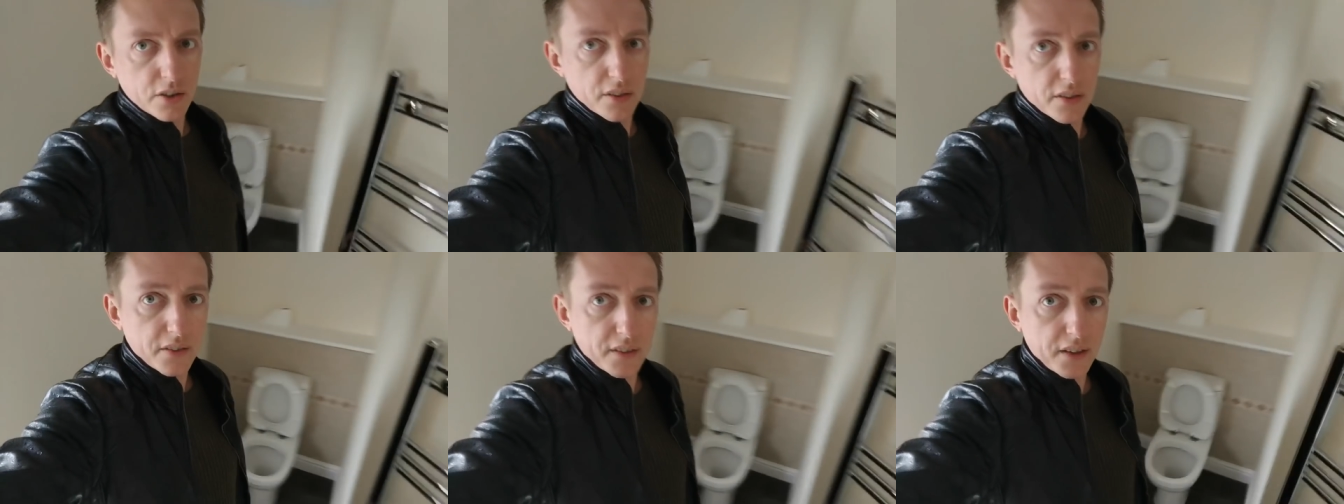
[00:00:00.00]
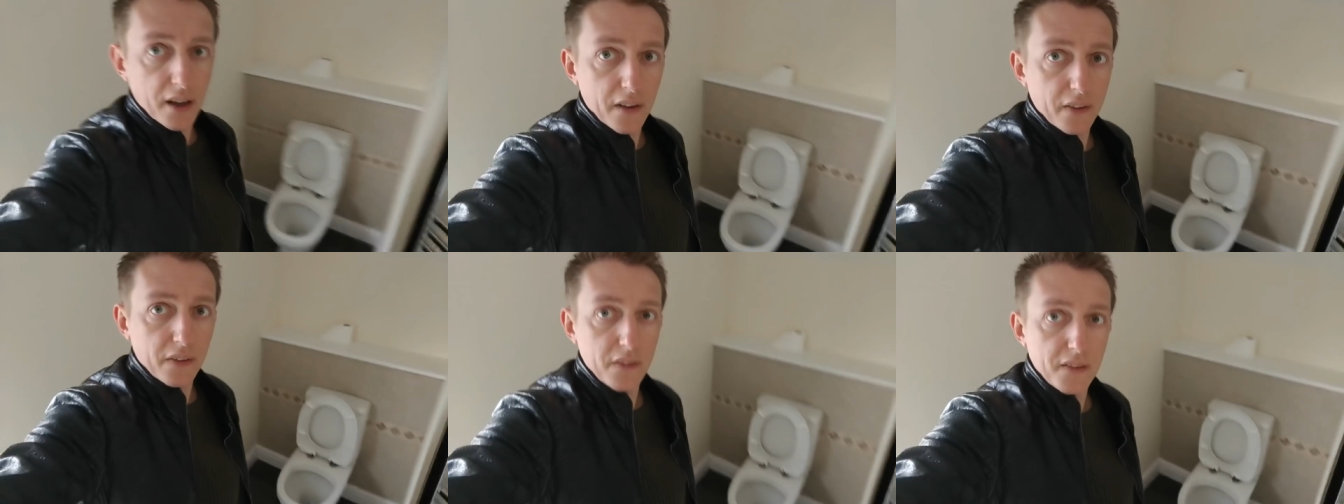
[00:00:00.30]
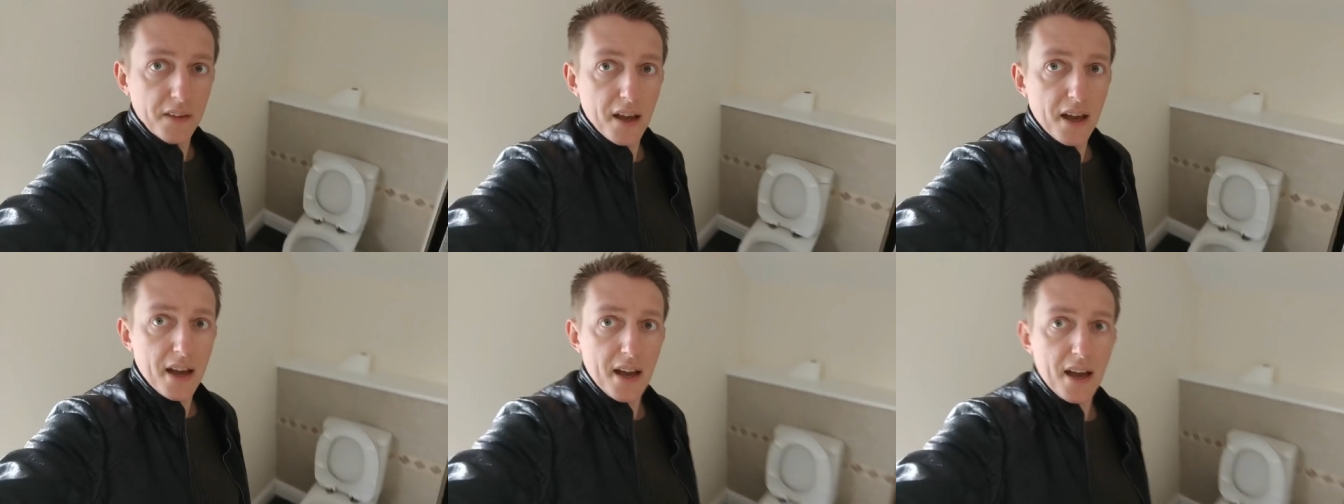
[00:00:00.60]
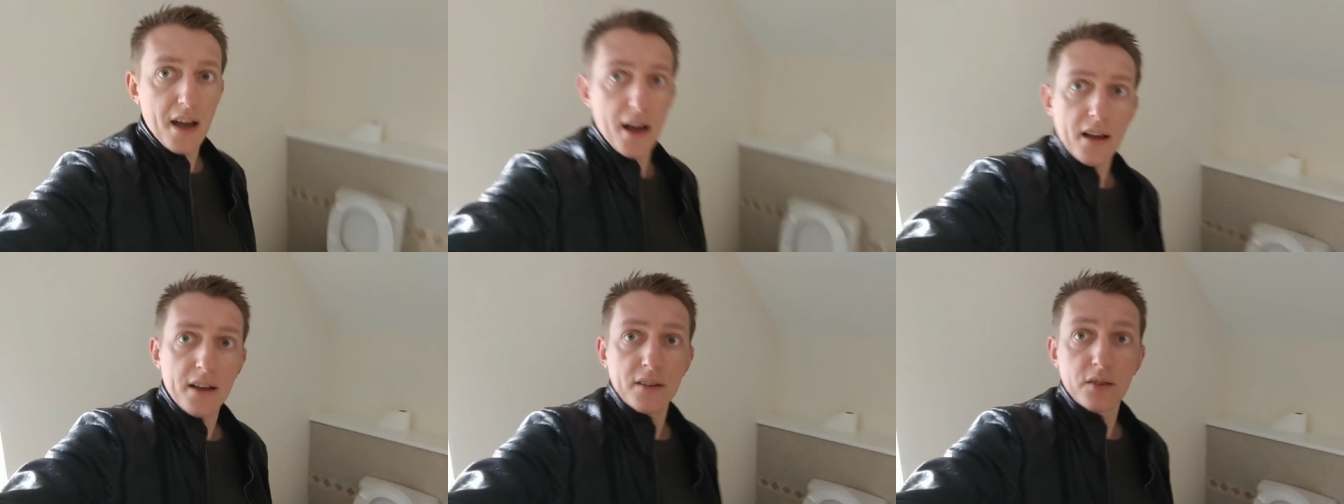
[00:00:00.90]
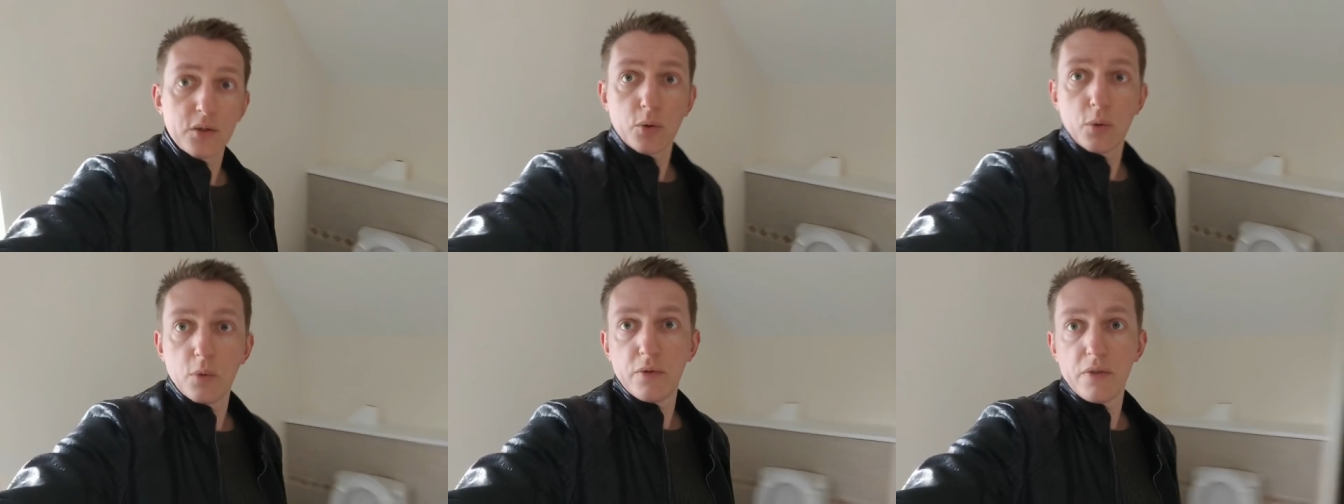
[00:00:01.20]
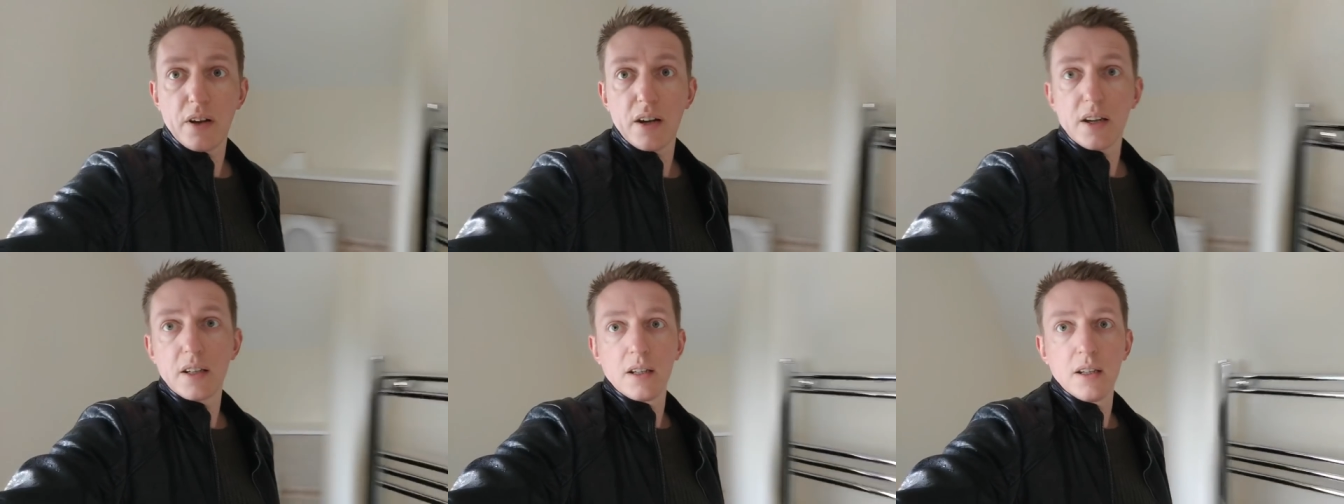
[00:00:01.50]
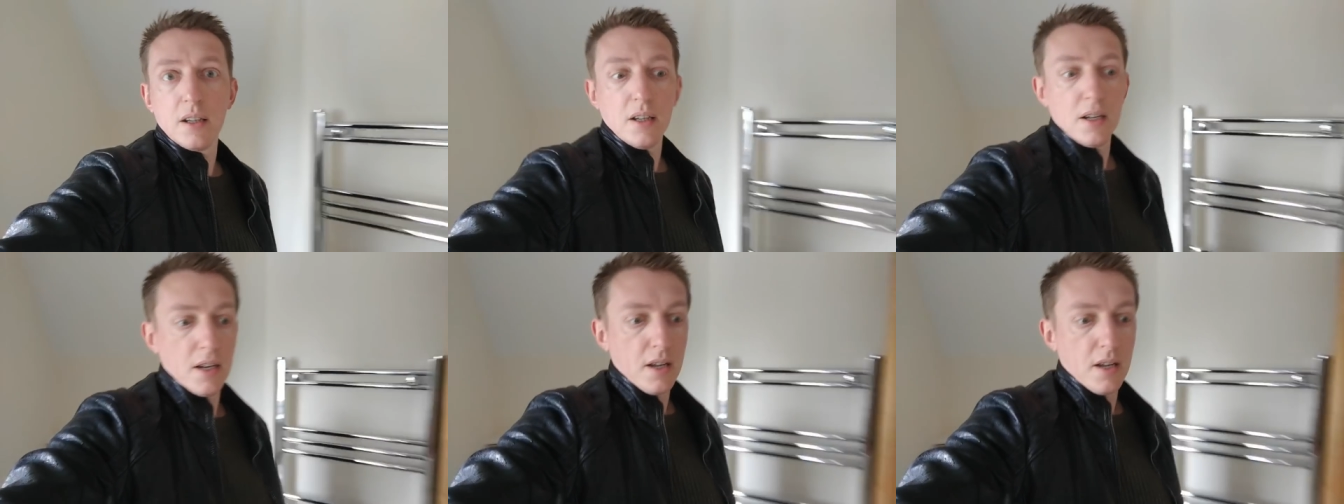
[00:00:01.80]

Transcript: just down there. It's all very,